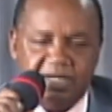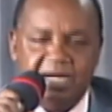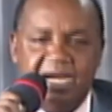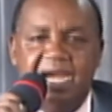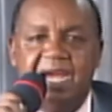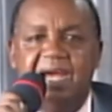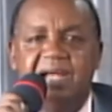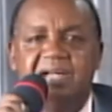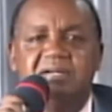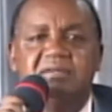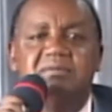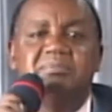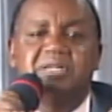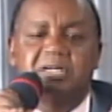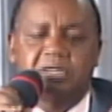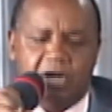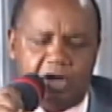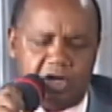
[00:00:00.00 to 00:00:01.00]
And
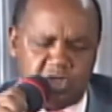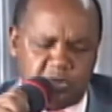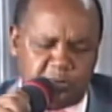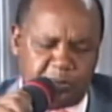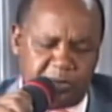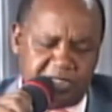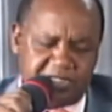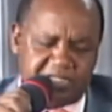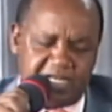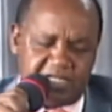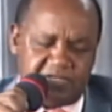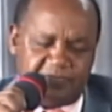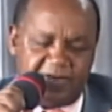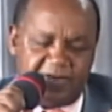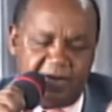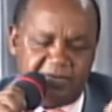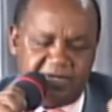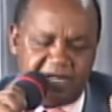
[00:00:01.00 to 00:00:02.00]
because preachers
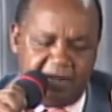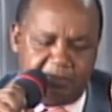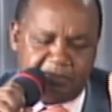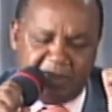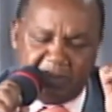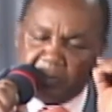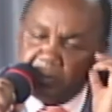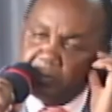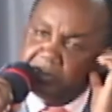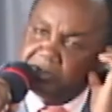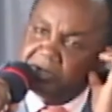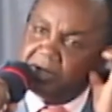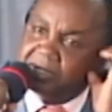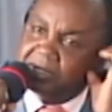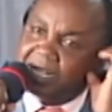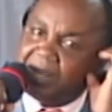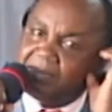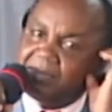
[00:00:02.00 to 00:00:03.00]
found that people will
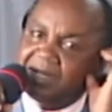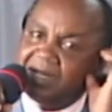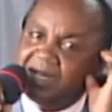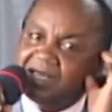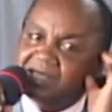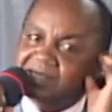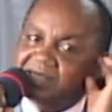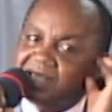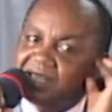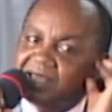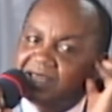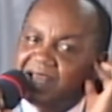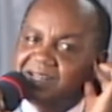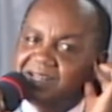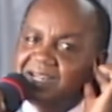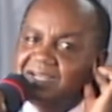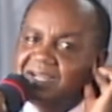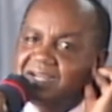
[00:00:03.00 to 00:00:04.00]
not come unless they
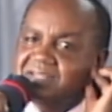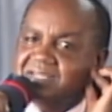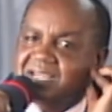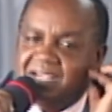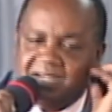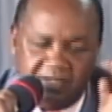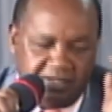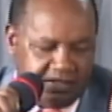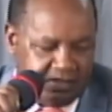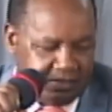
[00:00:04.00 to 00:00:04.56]
get entertained.